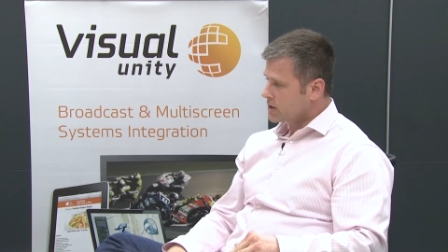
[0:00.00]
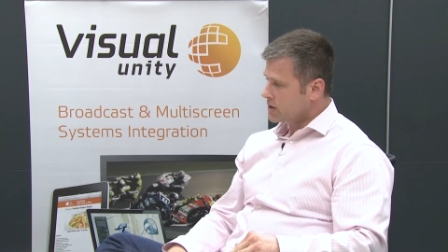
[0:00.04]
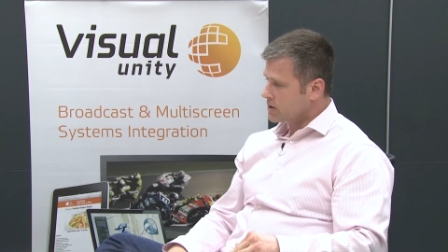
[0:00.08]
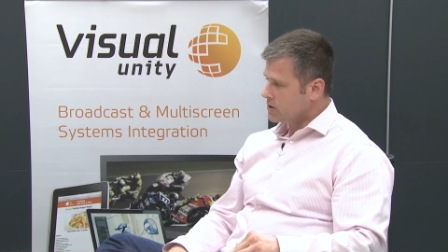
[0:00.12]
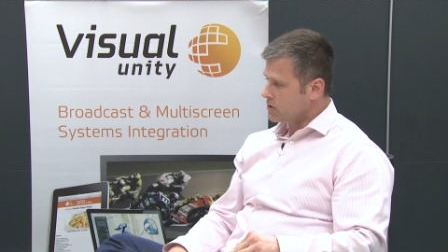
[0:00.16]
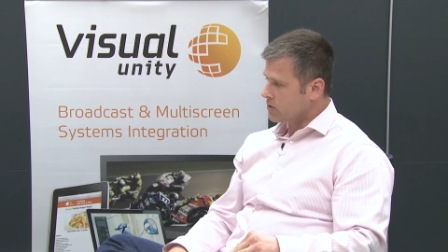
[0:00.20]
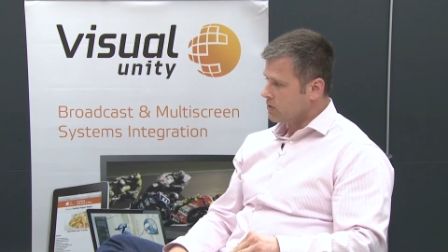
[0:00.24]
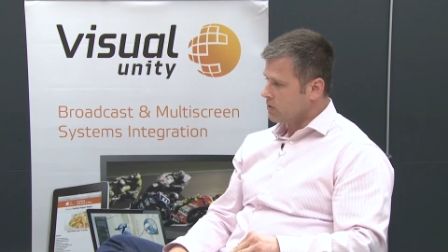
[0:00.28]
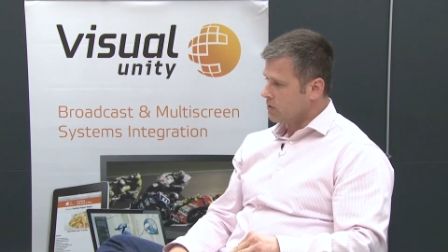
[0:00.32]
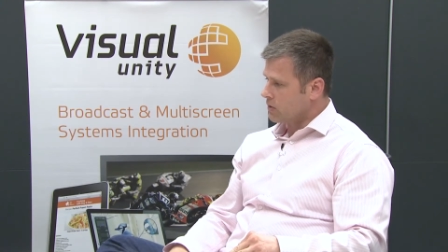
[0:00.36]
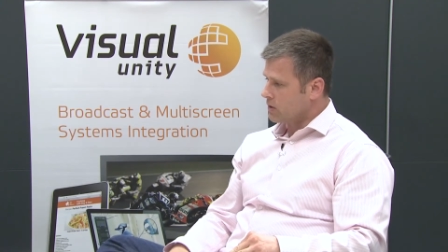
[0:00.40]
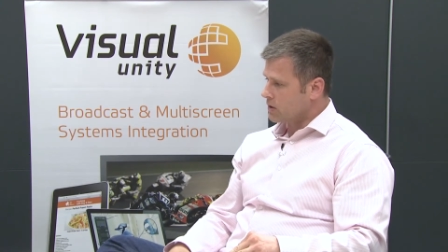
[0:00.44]

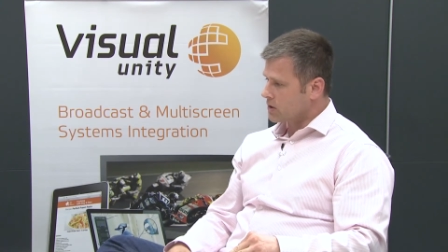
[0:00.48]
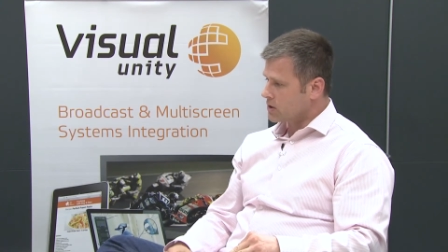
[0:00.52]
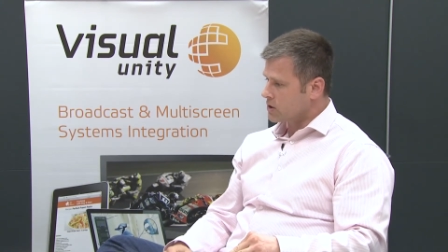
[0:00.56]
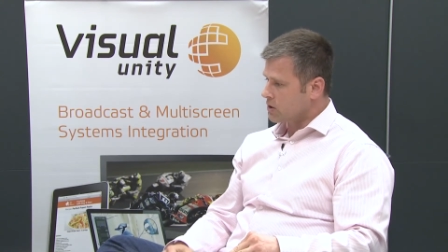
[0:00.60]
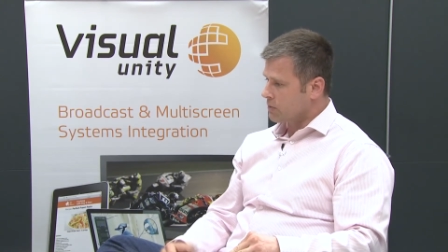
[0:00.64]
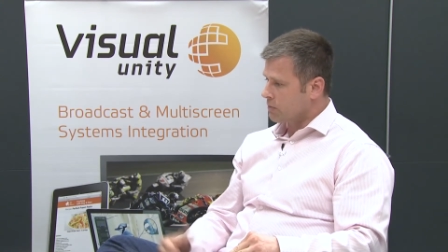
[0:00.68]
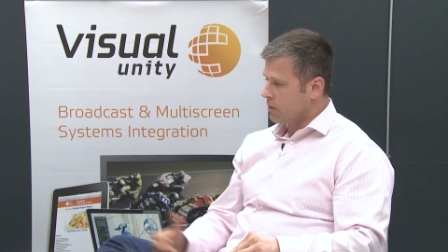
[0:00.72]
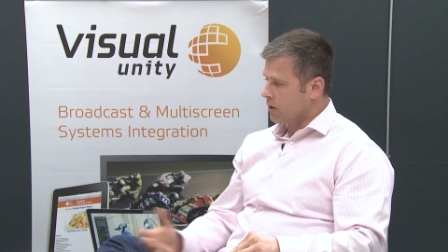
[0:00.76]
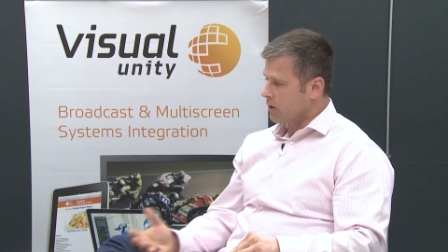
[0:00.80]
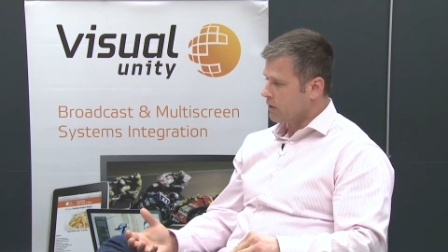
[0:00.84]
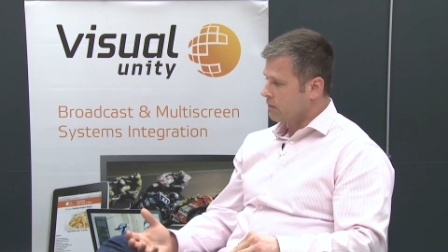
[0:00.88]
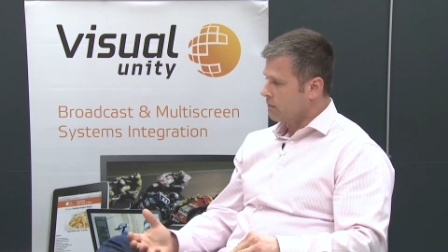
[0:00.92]
so
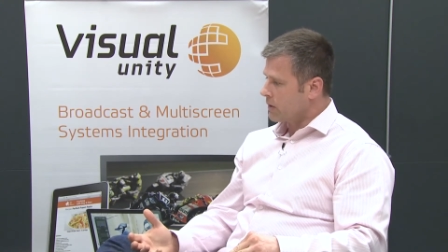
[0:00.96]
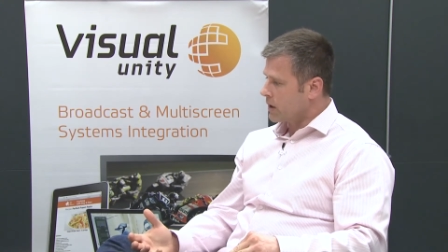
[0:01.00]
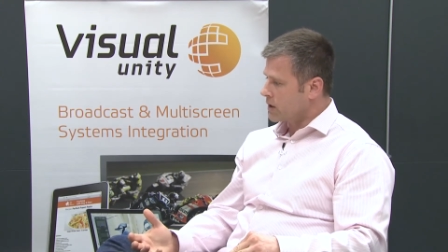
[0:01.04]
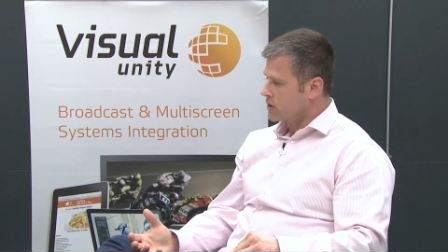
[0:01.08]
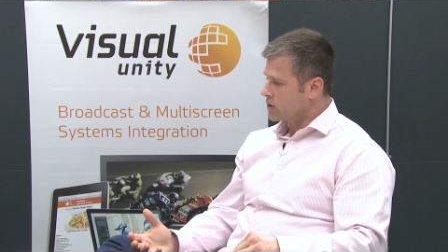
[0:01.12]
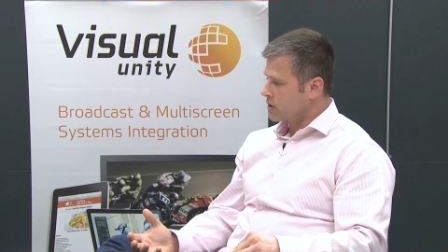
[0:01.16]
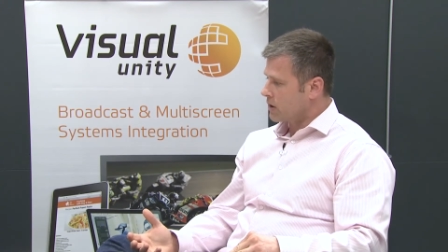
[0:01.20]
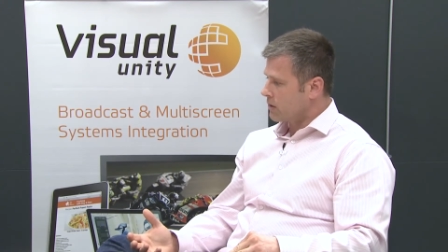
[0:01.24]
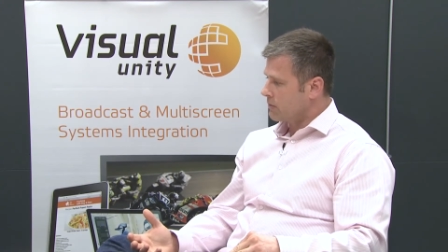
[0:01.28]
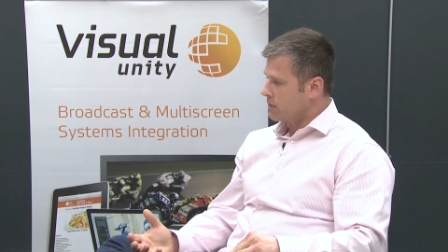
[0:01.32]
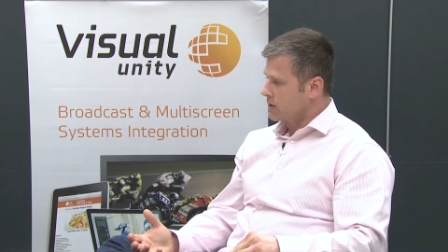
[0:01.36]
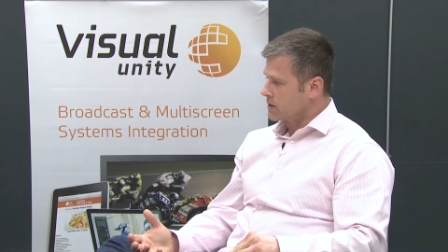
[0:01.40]
part of my
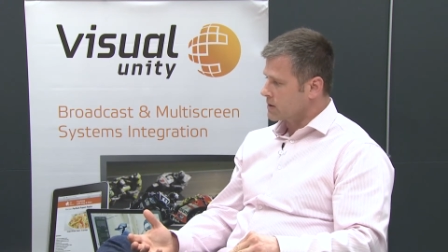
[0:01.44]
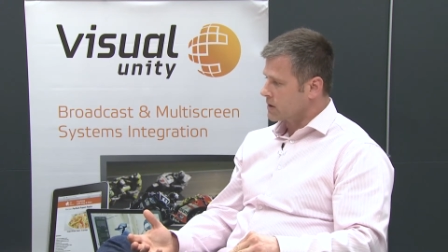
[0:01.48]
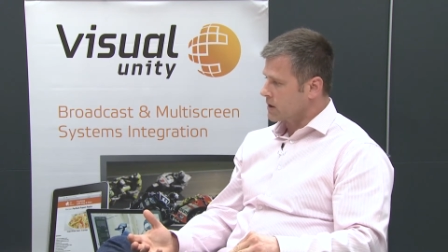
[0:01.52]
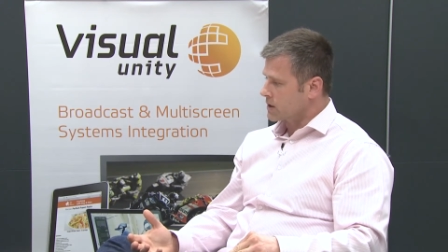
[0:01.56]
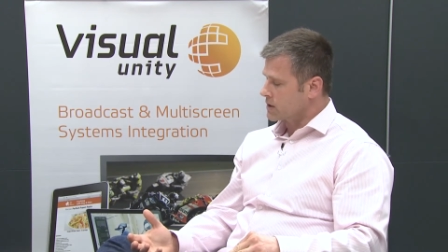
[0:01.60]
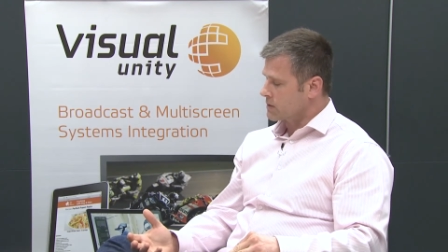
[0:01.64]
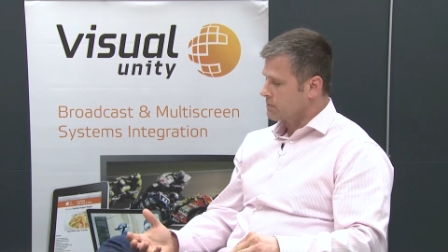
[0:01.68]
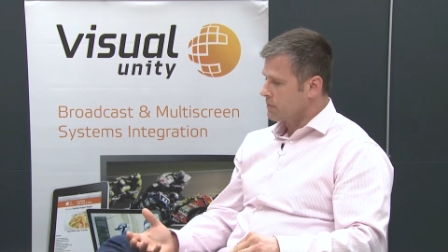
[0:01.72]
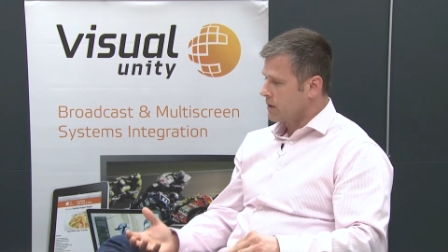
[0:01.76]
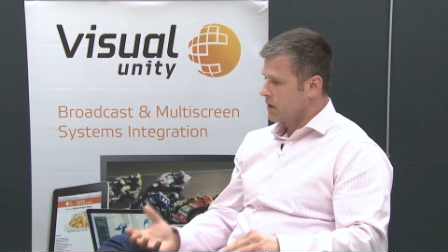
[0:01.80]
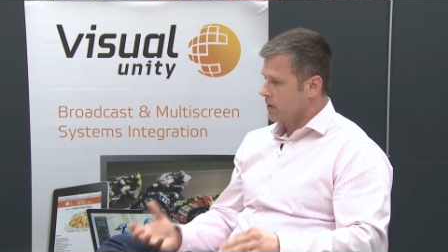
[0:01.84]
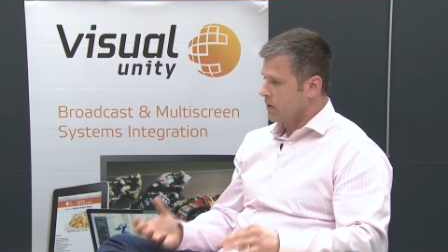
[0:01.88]
job
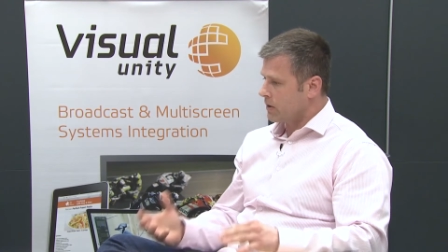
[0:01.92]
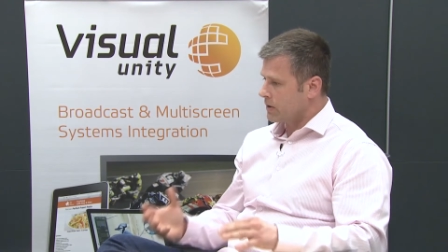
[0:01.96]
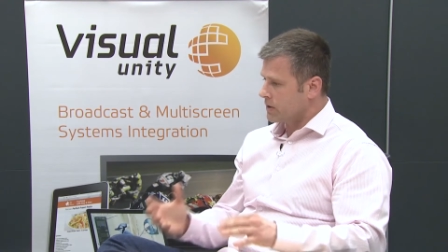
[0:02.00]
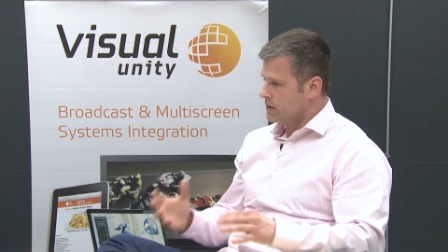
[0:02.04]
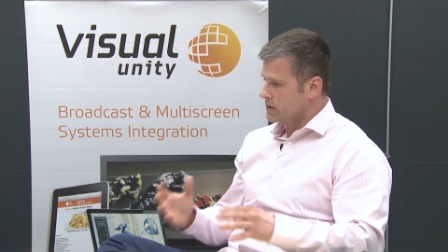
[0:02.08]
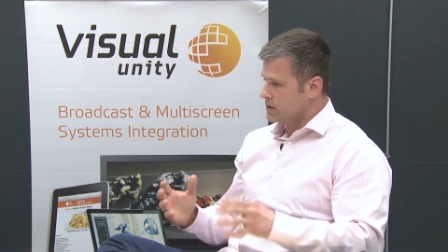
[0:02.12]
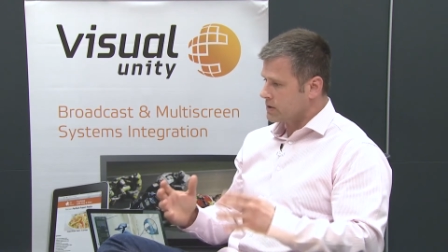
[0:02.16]
as a parent